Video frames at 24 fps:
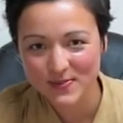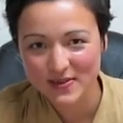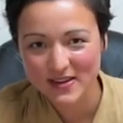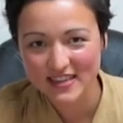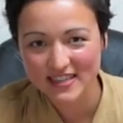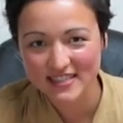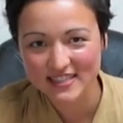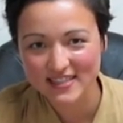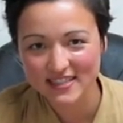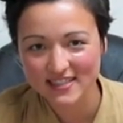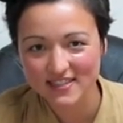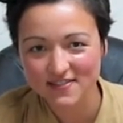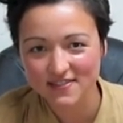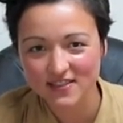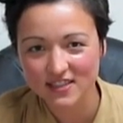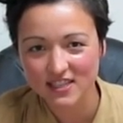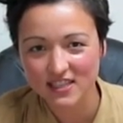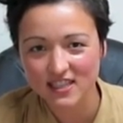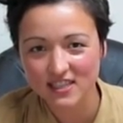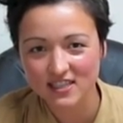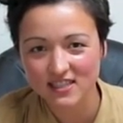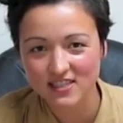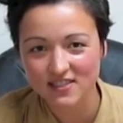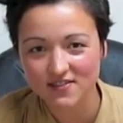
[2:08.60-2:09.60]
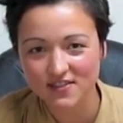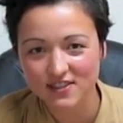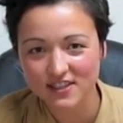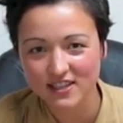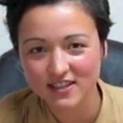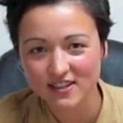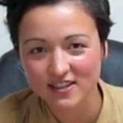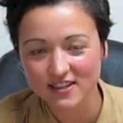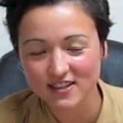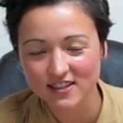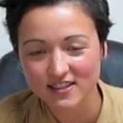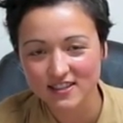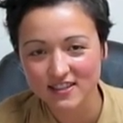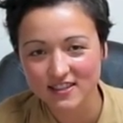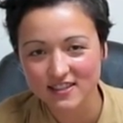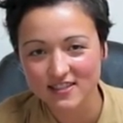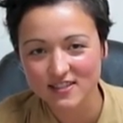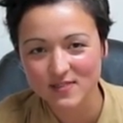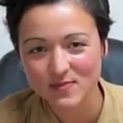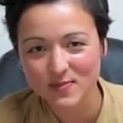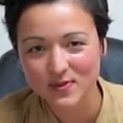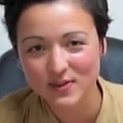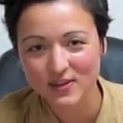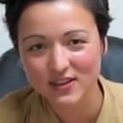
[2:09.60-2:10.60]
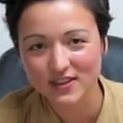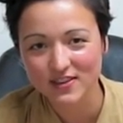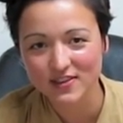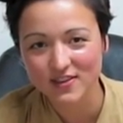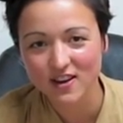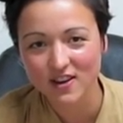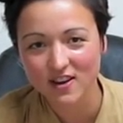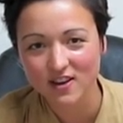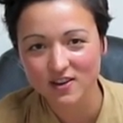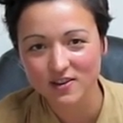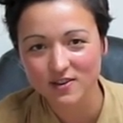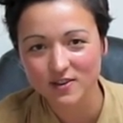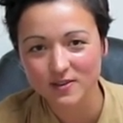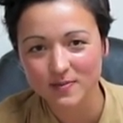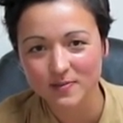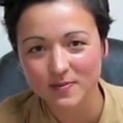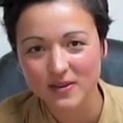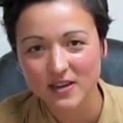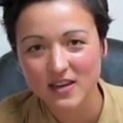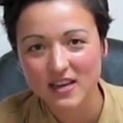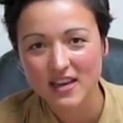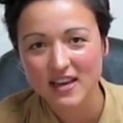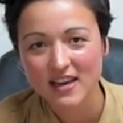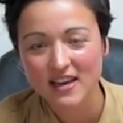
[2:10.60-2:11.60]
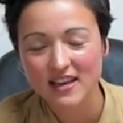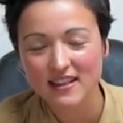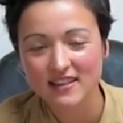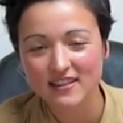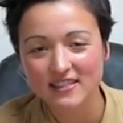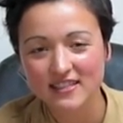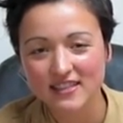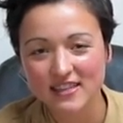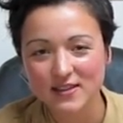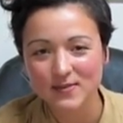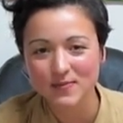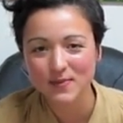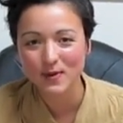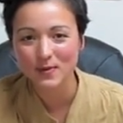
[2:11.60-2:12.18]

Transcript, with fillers: painting of the Kings of Leon, a contemporary rock group, at the Santa